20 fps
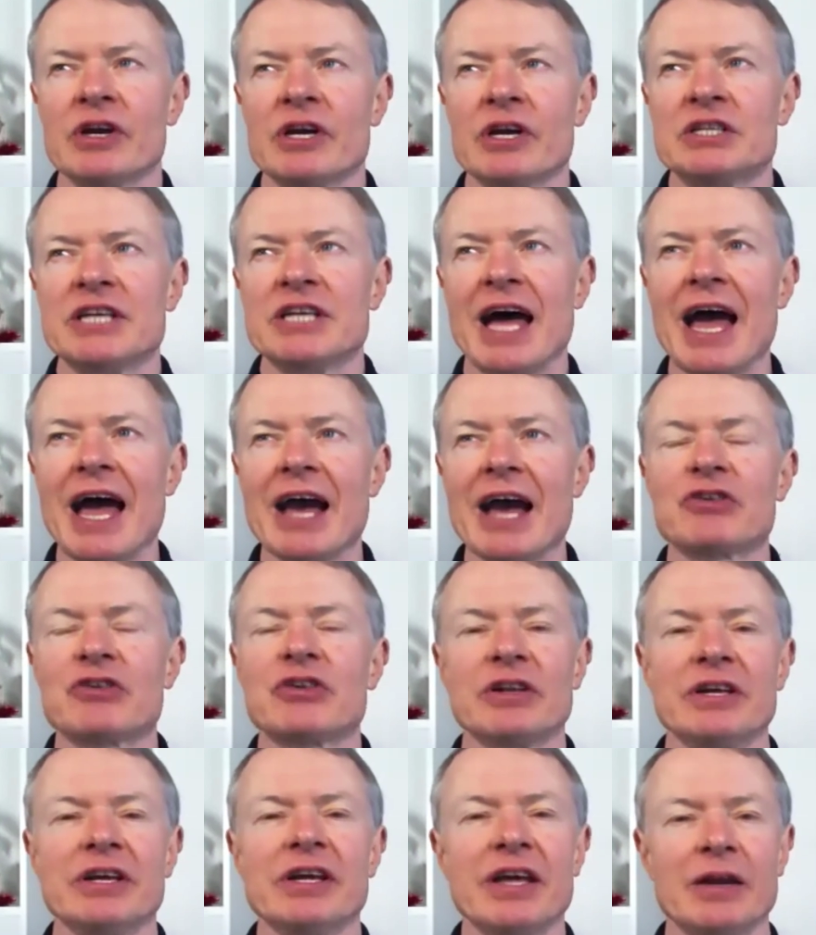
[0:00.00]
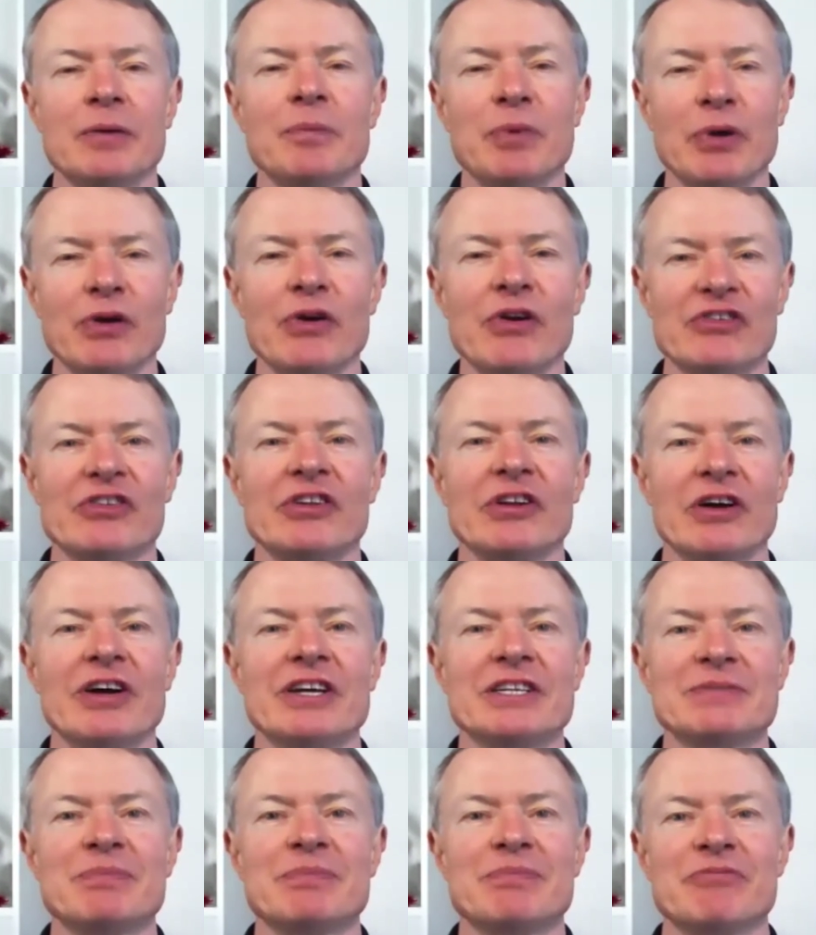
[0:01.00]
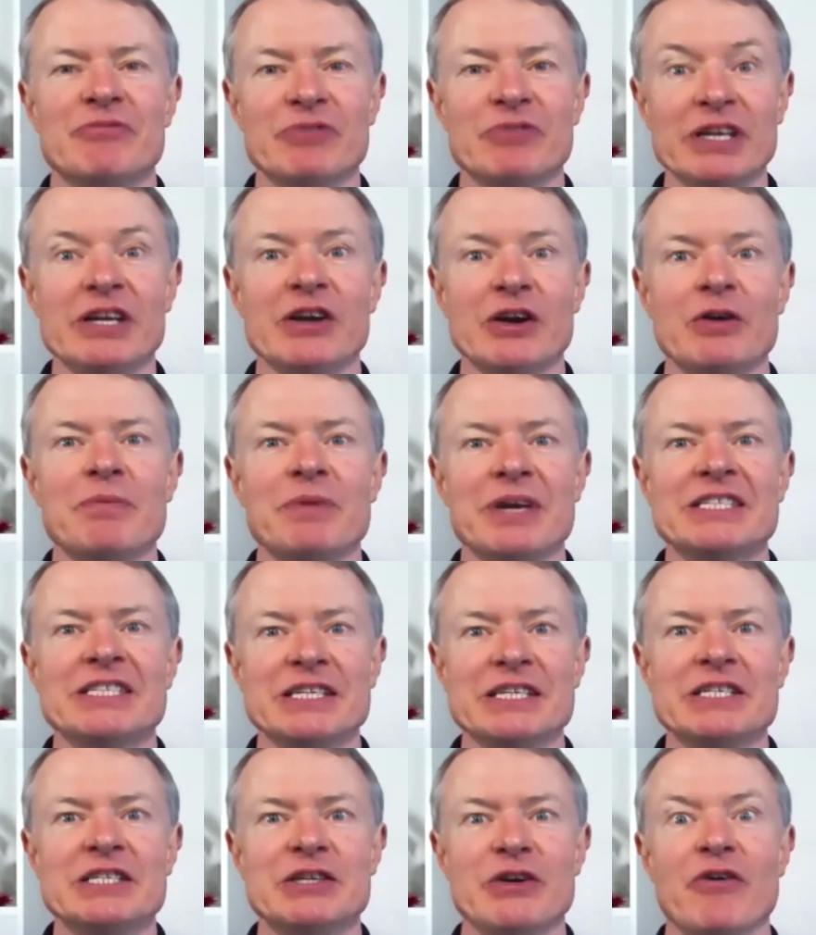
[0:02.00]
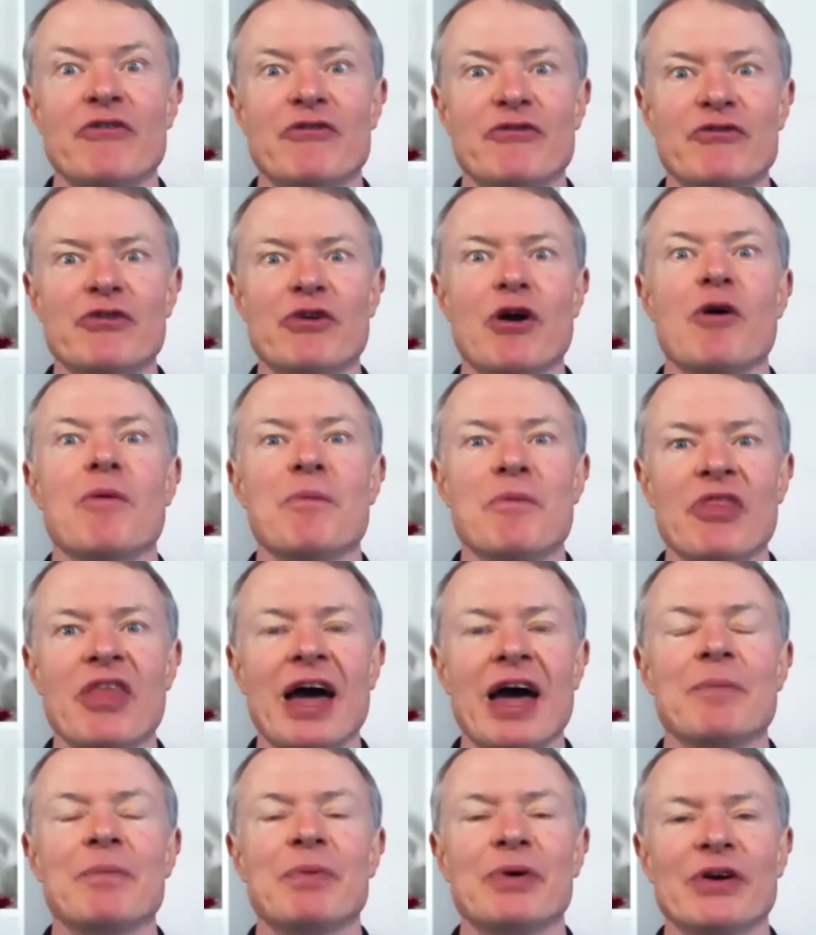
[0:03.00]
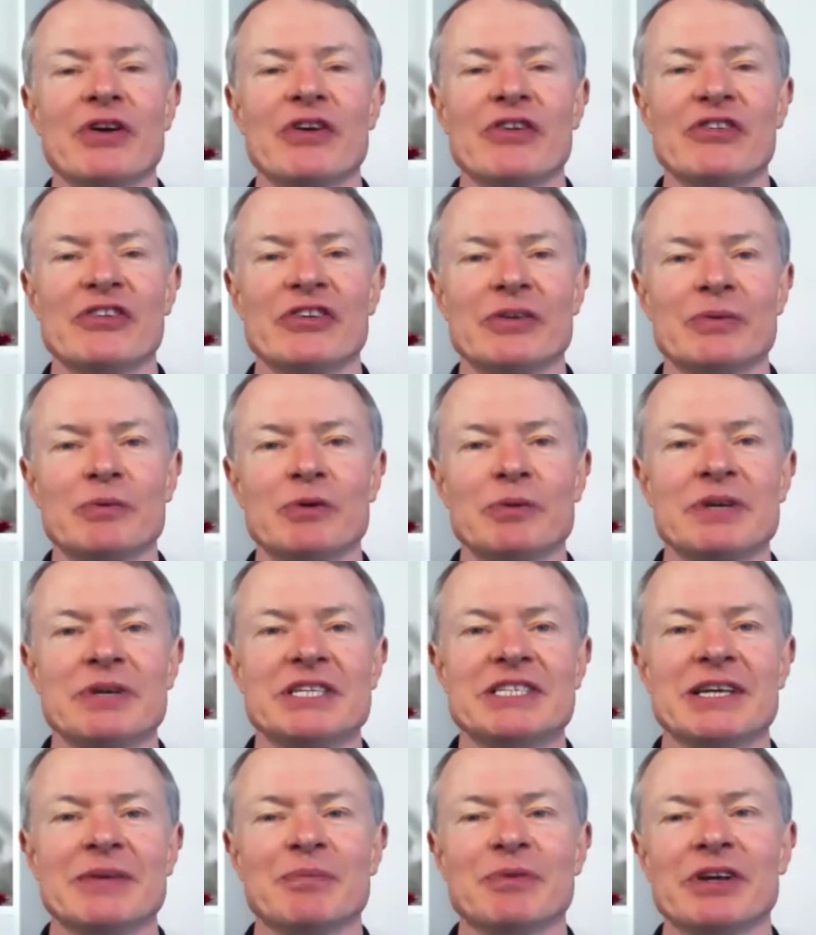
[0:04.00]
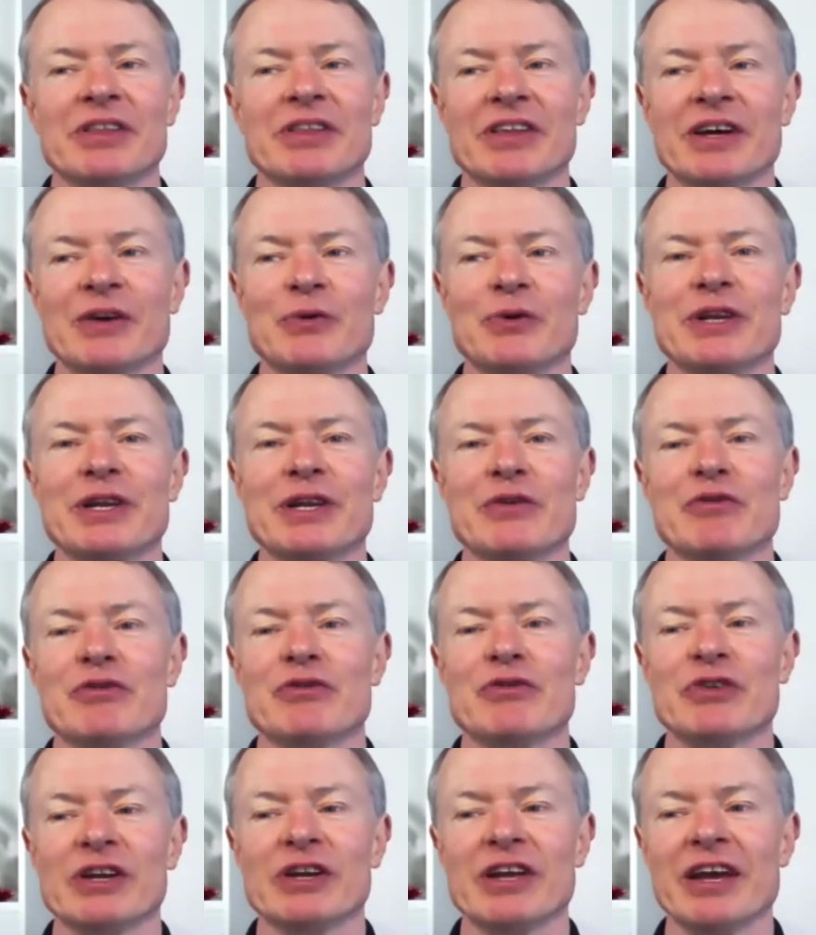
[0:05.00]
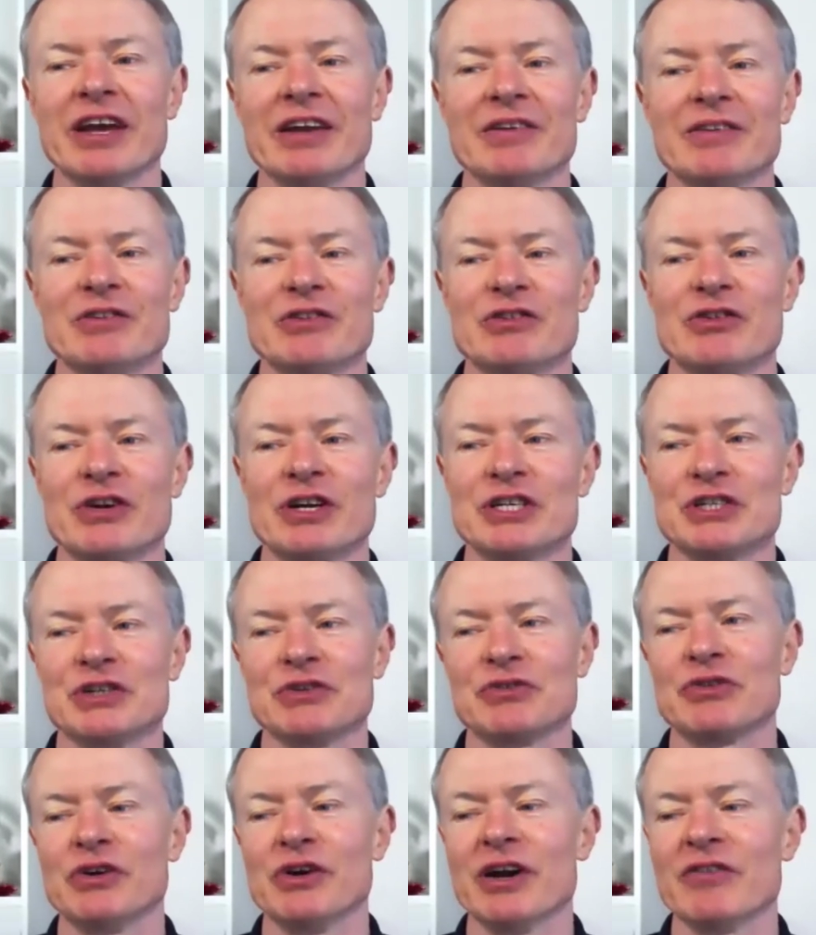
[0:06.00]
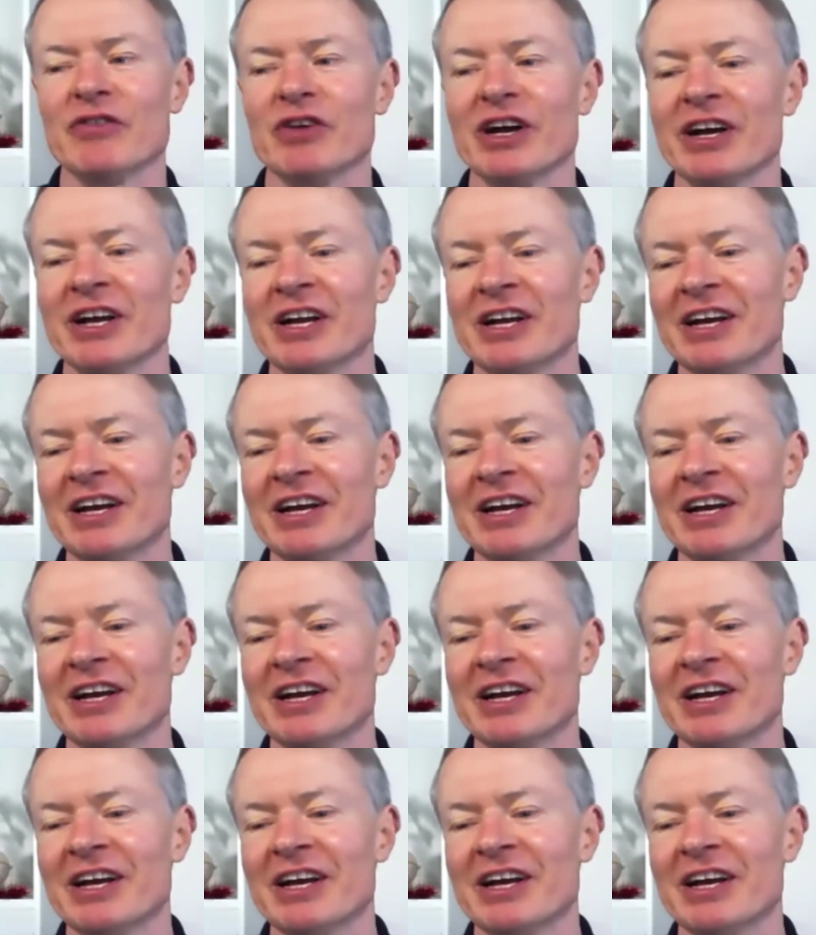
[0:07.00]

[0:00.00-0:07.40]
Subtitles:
to actually get a personalized video message from that person would be something they would never forget and treasure forever.